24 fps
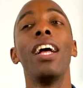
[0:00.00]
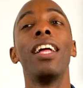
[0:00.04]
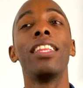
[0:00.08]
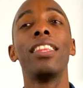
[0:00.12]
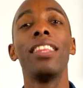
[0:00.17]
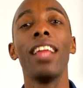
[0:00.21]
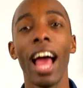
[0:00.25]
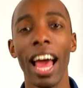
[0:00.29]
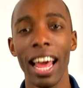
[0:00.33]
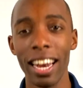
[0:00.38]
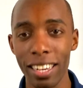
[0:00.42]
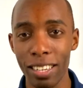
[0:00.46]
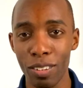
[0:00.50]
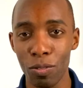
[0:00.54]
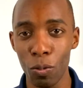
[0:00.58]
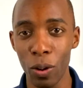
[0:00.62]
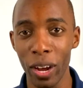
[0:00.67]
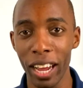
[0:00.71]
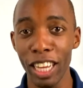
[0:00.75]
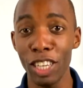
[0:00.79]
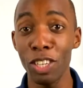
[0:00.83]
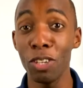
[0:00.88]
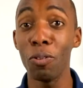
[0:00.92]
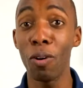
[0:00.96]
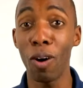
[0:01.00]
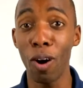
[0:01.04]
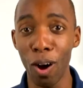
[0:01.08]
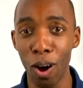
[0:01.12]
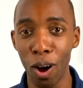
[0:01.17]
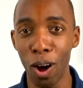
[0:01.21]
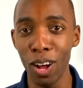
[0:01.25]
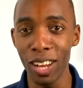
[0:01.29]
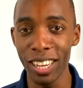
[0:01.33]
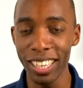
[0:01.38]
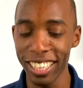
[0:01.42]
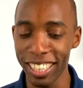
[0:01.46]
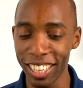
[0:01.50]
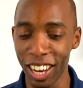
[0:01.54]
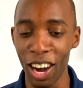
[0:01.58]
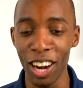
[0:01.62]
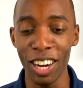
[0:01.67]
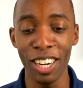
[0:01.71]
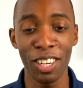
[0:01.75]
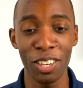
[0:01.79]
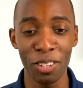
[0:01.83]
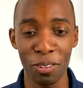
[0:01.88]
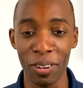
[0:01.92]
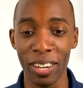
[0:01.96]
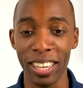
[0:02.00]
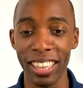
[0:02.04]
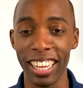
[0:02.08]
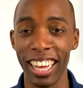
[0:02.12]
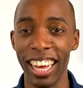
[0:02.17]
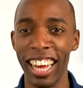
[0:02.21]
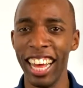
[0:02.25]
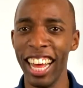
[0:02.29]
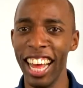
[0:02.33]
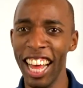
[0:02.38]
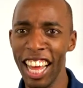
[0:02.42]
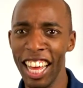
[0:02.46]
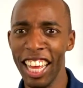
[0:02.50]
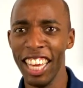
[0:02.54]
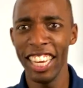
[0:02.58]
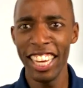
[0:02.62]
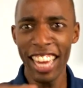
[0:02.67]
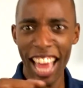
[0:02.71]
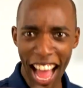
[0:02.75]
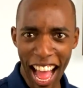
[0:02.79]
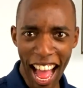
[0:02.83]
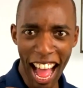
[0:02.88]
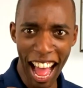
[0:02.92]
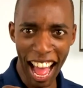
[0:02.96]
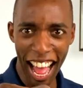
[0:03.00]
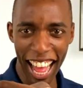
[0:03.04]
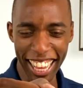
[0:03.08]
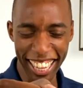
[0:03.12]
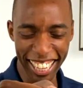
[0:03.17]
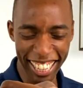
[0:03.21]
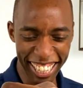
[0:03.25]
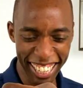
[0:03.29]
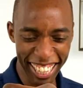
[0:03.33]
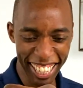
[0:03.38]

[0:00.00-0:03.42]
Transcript: That is when you all start doing the, yeah,